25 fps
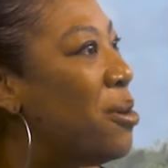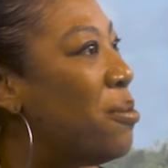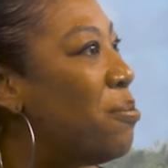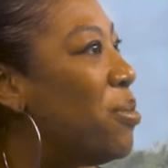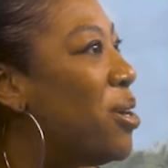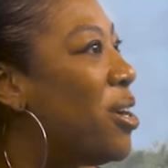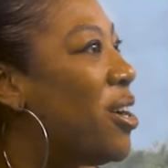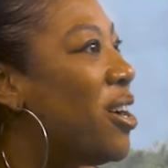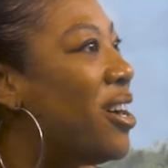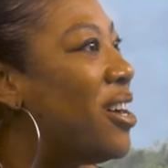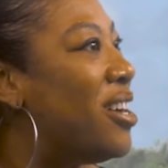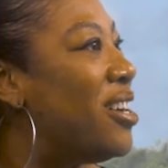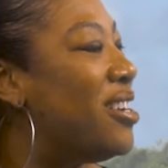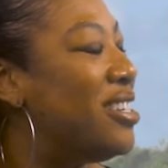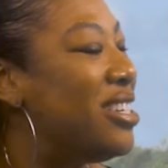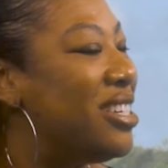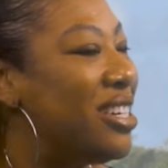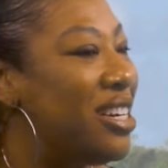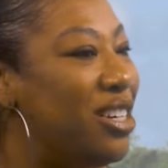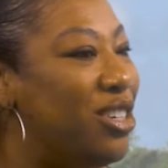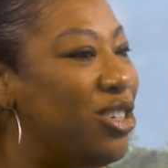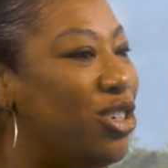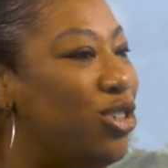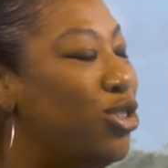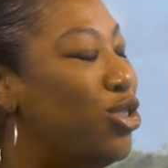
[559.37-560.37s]
because
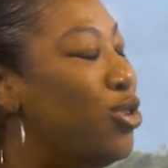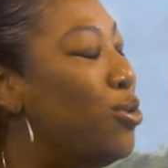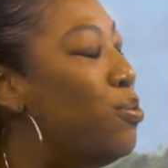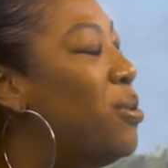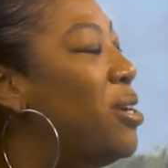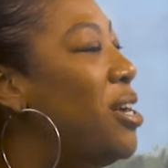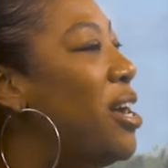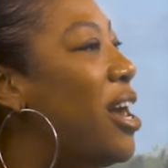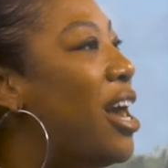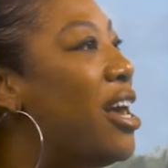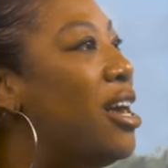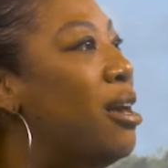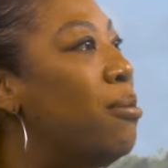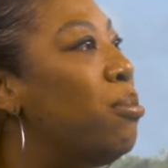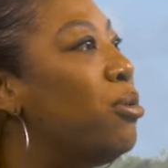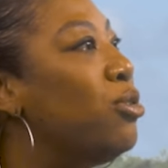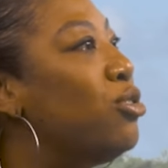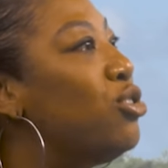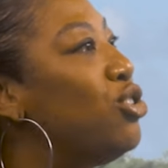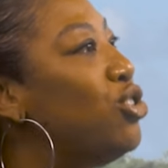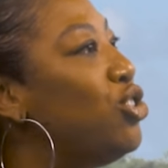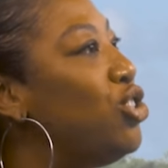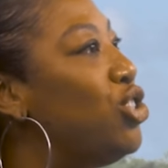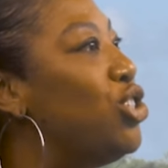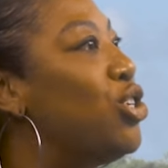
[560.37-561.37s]
to be able
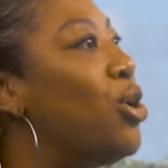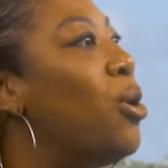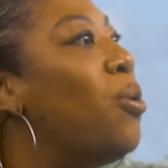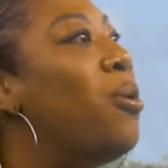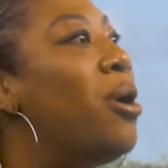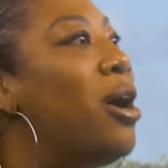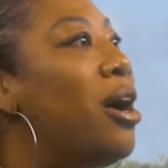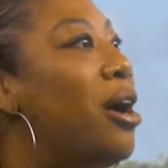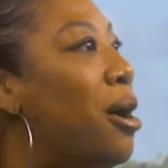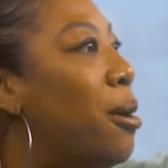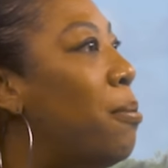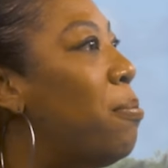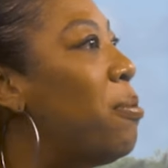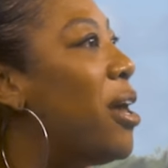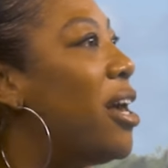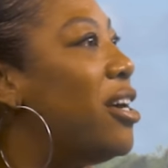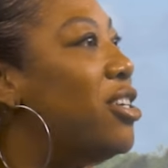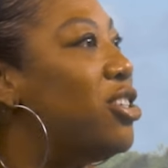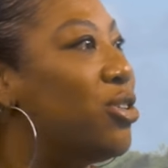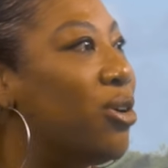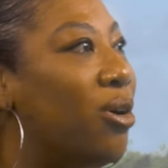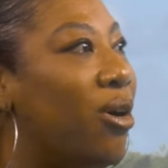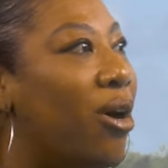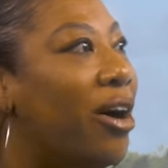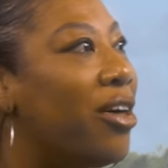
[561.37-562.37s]
to show up
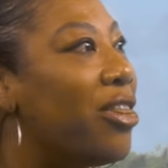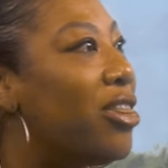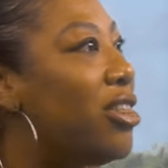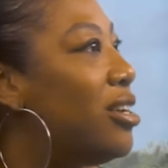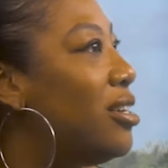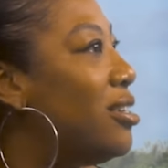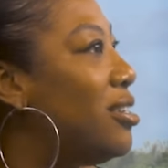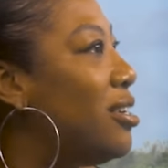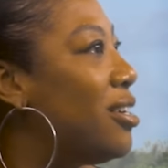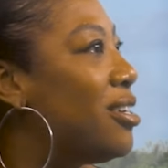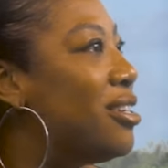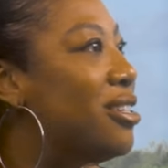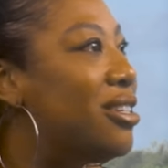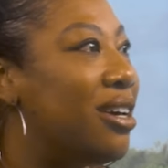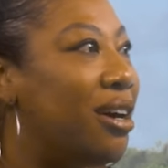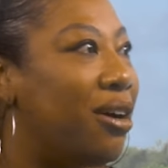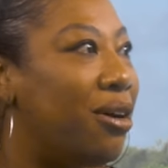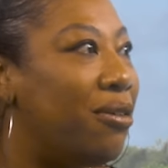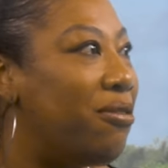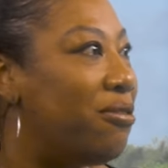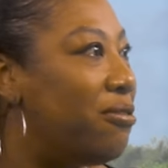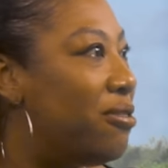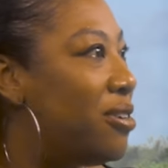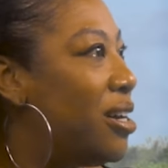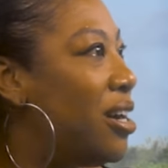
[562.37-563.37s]
as your authentic
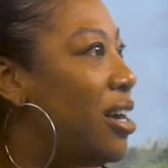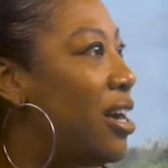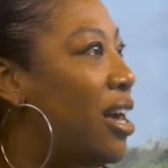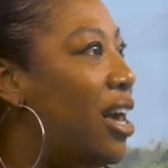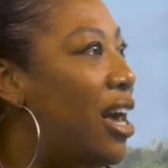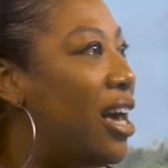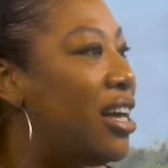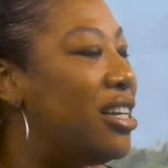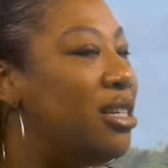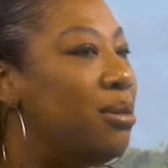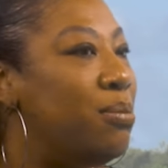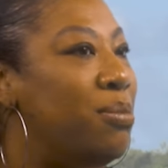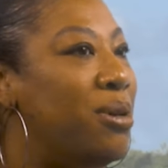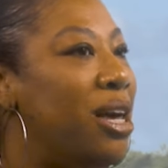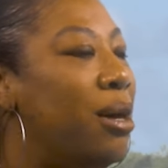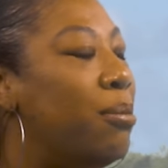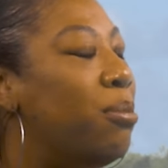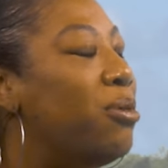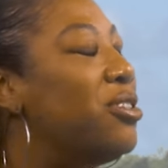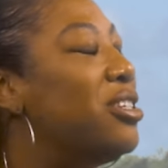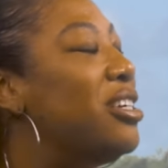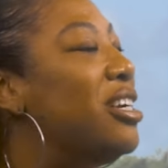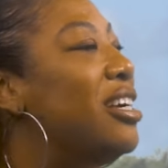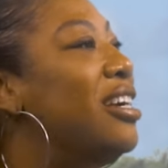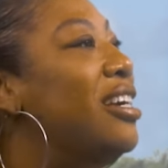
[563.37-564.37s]
self and to be
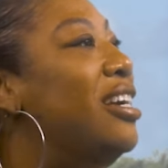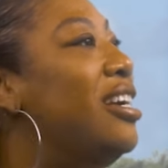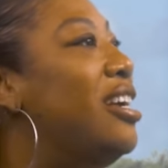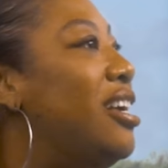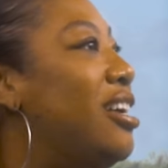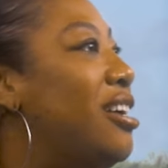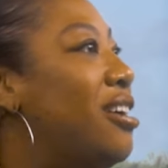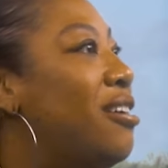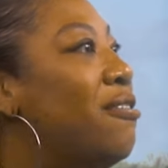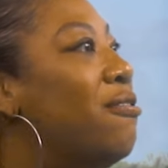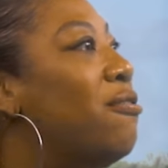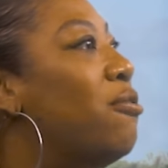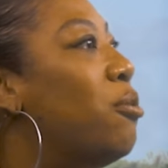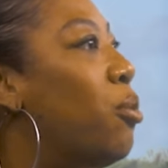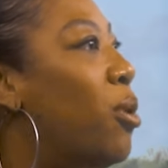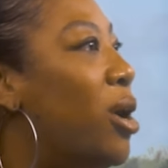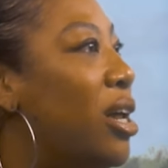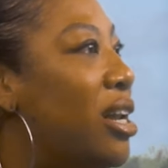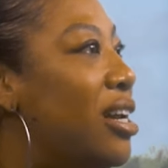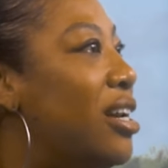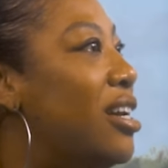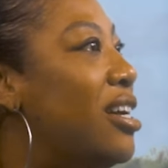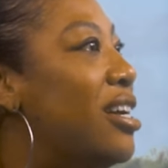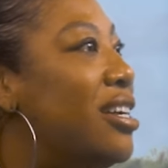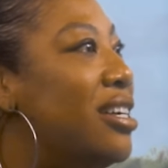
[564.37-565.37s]
able to give what
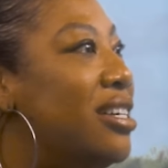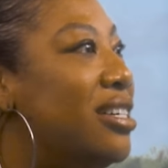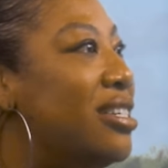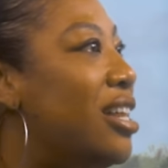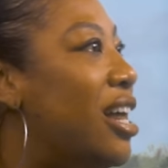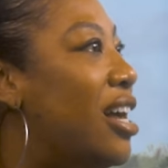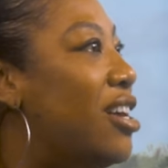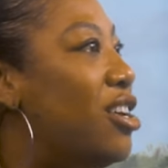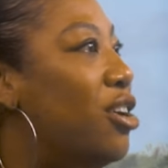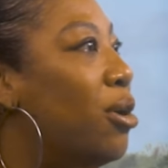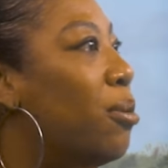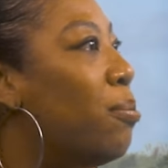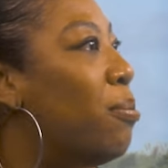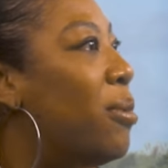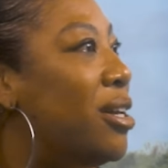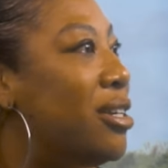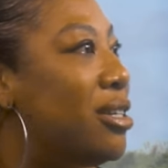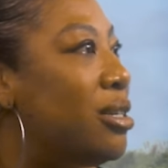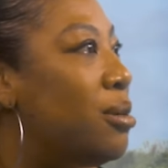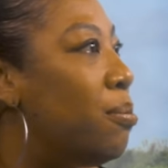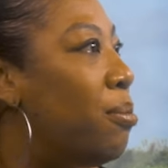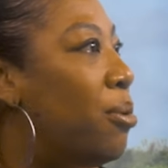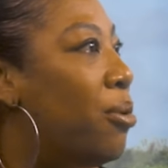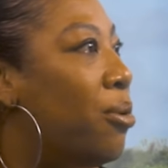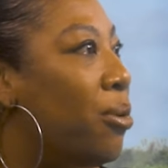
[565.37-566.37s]
it is that you're meant
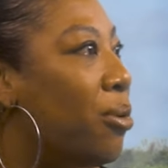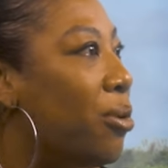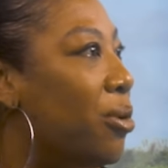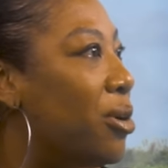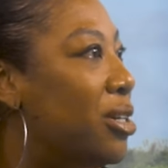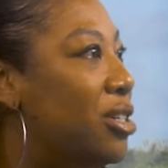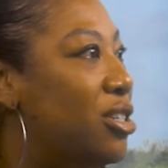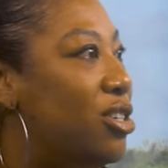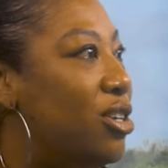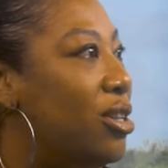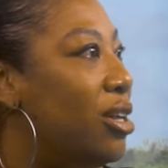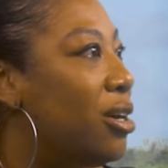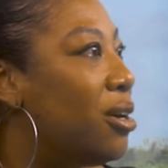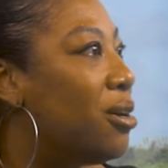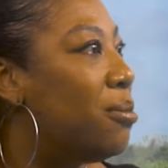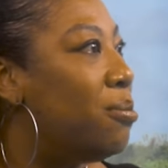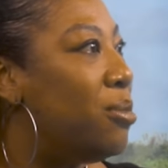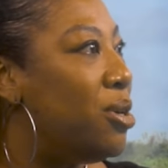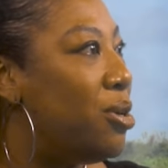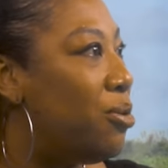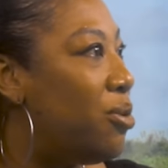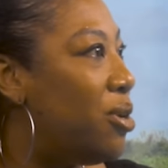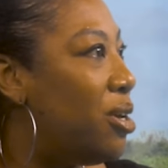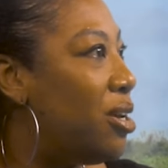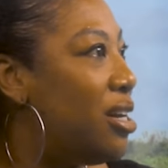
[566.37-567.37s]
to pour into the
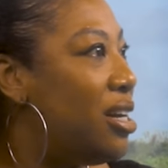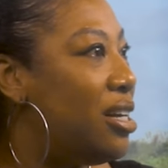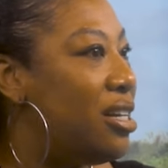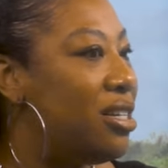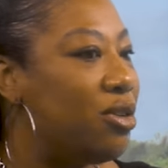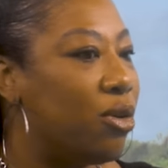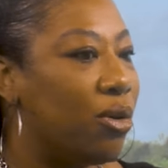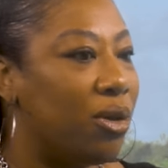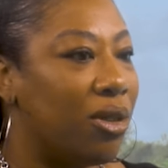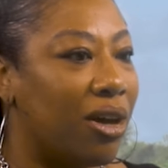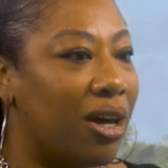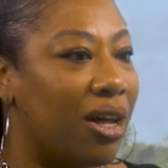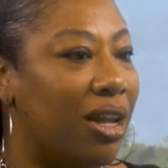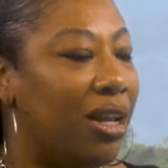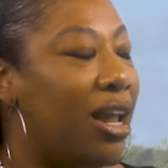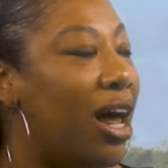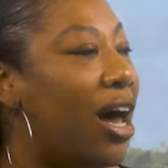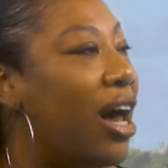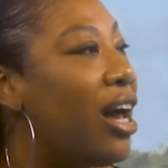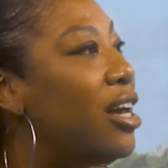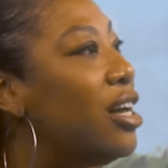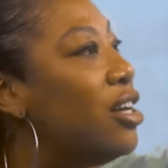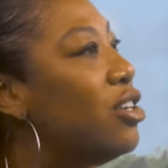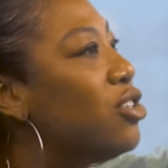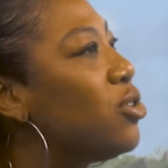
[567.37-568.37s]
communities or the
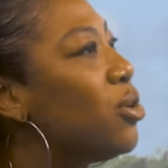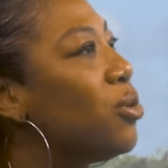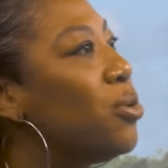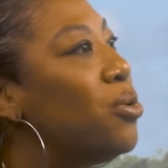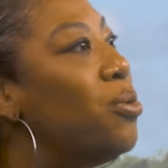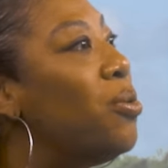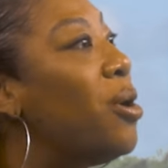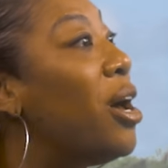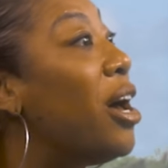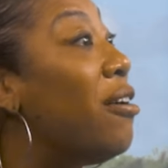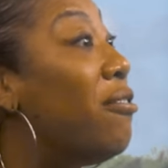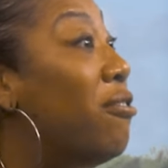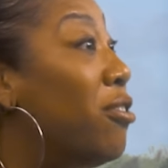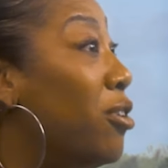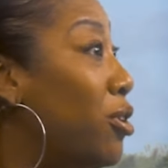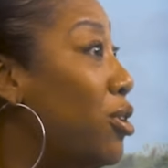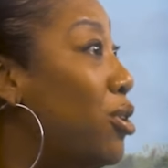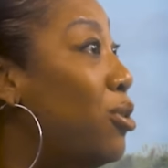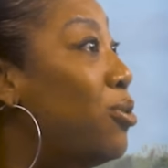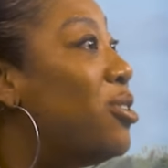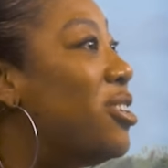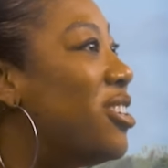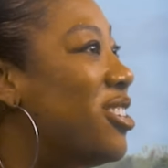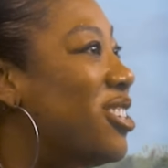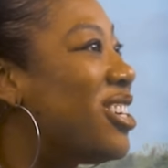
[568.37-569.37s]
clients or whoever
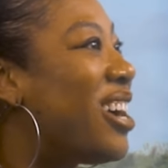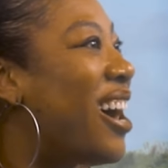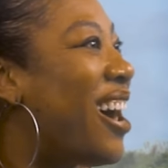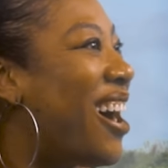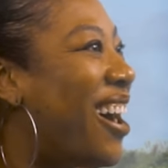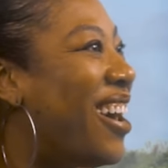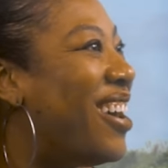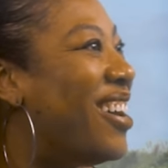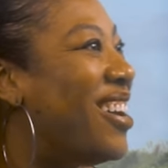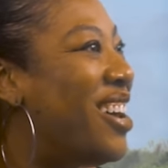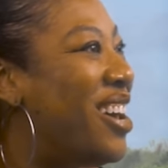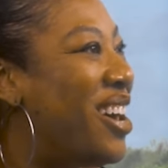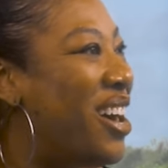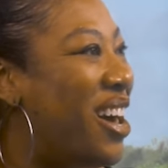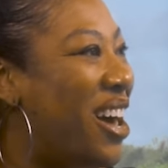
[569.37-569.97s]
you decide